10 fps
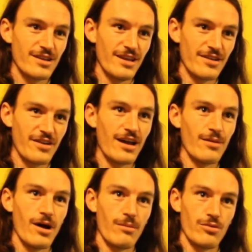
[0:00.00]
is kind of
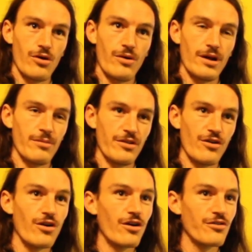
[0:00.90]
mind-blowing. I mean,
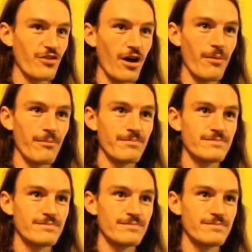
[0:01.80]
there are some,